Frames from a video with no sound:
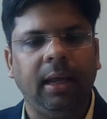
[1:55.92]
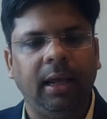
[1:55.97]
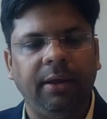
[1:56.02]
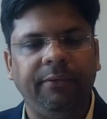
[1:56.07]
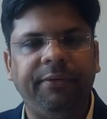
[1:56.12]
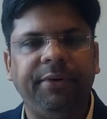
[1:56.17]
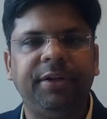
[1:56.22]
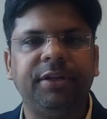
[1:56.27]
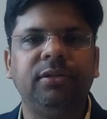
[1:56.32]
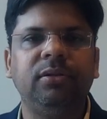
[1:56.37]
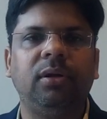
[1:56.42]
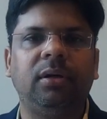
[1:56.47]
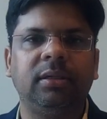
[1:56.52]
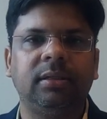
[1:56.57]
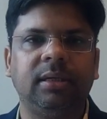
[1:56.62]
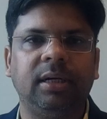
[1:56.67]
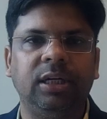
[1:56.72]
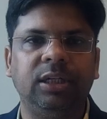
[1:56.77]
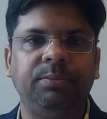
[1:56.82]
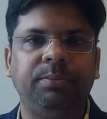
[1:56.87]
if it is not a
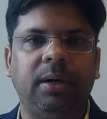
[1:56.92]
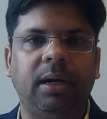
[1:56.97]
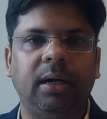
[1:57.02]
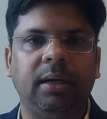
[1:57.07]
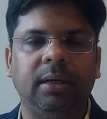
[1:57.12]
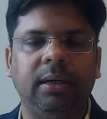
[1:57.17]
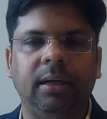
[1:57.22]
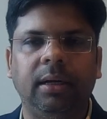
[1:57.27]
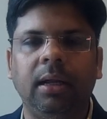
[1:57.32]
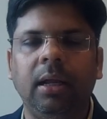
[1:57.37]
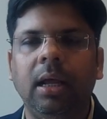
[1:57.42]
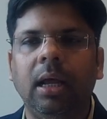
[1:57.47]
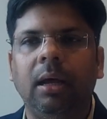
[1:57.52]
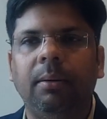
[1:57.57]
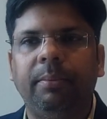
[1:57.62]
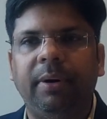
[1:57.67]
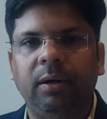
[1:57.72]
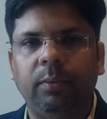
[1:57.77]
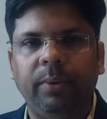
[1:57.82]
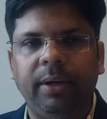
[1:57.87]
search partner.
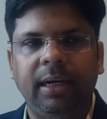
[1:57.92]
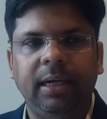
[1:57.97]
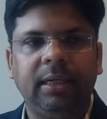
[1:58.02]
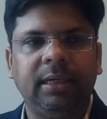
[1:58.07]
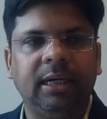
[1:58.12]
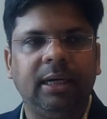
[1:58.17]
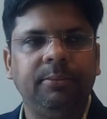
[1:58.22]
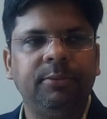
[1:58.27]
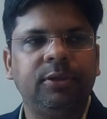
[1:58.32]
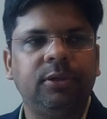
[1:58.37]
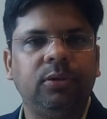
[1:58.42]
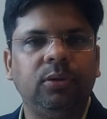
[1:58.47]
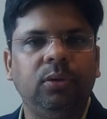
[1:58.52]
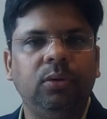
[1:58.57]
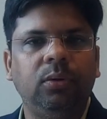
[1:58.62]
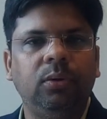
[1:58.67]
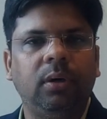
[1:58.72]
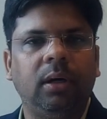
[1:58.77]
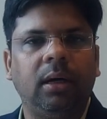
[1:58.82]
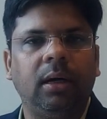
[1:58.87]
But when it comes
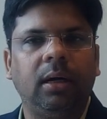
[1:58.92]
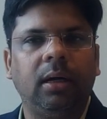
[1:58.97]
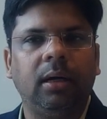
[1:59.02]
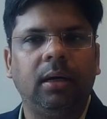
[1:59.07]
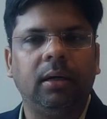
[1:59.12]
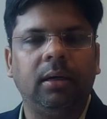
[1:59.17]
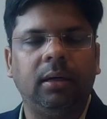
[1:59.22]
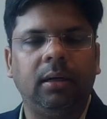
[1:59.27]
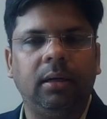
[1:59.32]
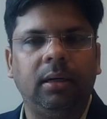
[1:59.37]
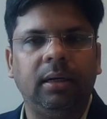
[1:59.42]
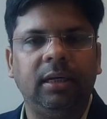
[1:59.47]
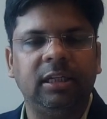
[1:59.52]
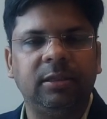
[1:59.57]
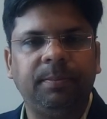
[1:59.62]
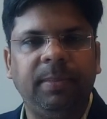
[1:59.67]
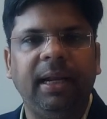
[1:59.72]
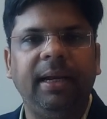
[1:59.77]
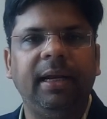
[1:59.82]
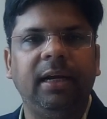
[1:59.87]
to
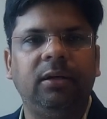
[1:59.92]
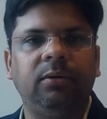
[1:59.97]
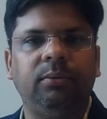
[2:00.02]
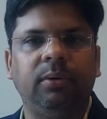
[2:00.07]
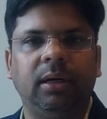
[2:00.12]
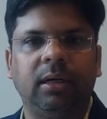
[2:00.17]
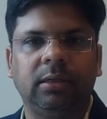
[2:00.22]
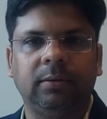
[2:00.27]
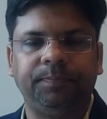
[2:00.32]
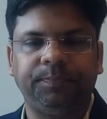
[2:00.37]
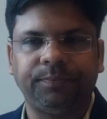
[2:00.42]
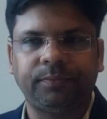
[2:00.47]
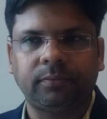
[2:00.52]
Display Network